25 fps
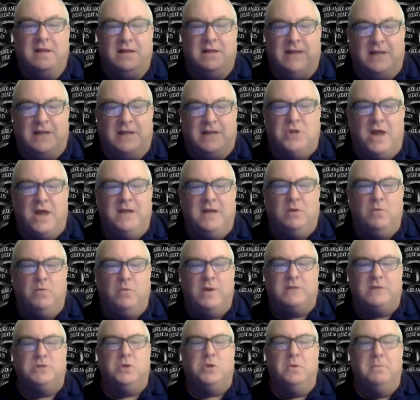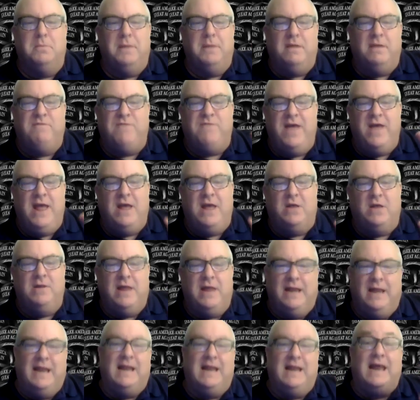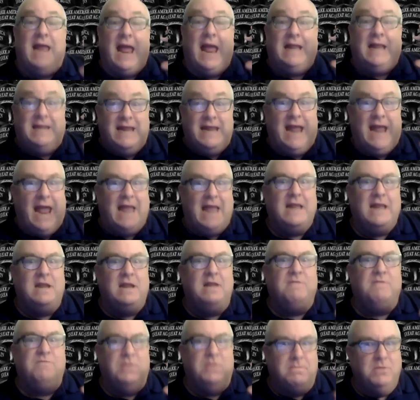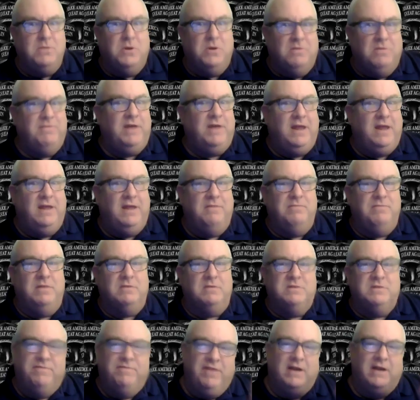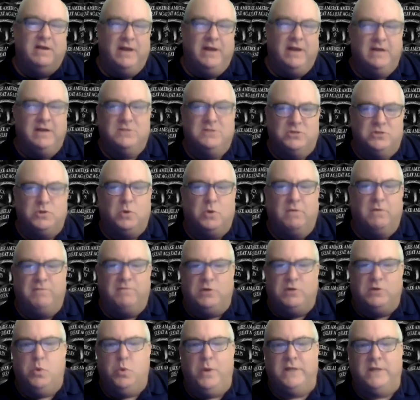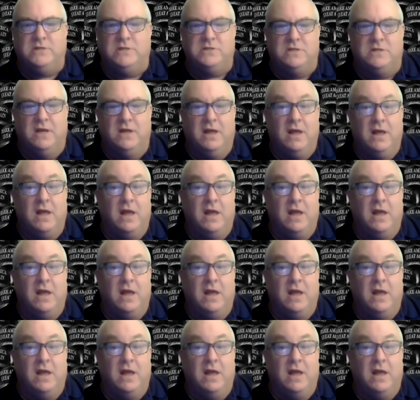They tried to rescue him and failed. And then at the end of the movie, it was very sort of a twist.